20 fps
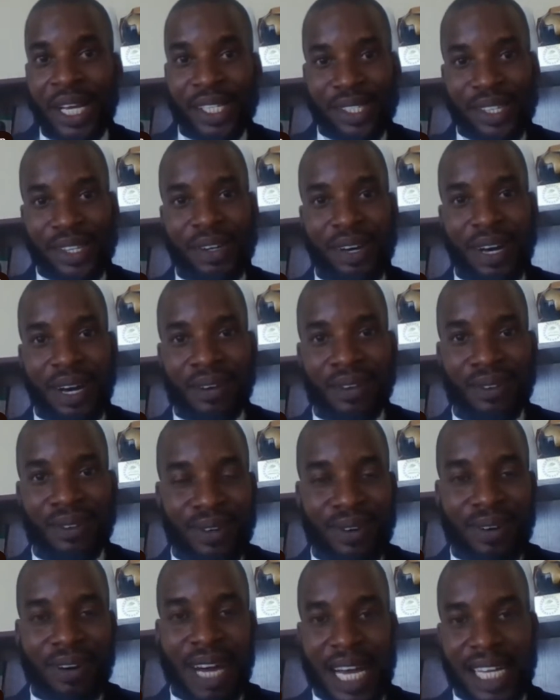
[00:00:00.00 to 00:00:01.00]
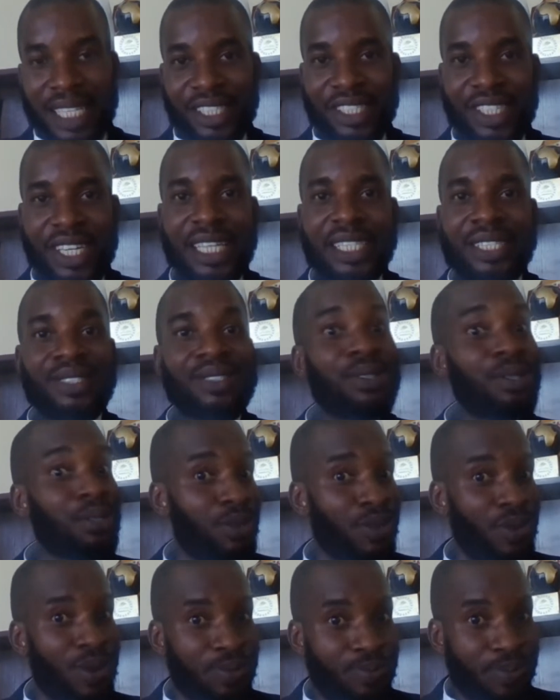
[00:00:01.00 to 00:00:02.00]
So I'll go and try to
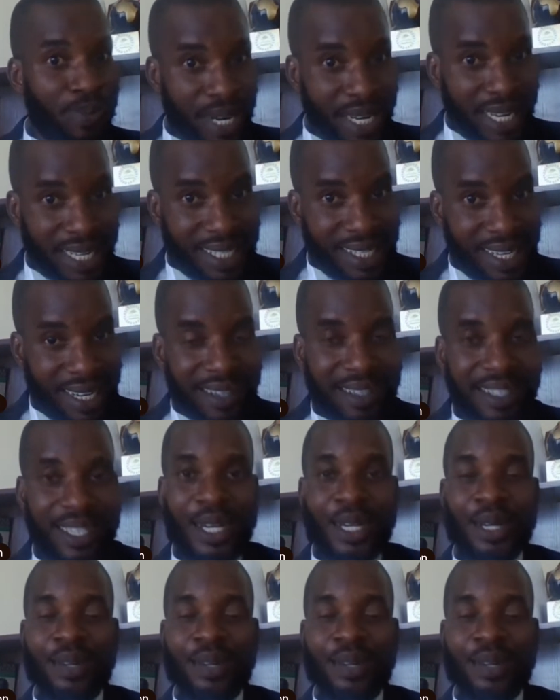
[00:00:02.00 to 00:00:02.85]
do a breakdown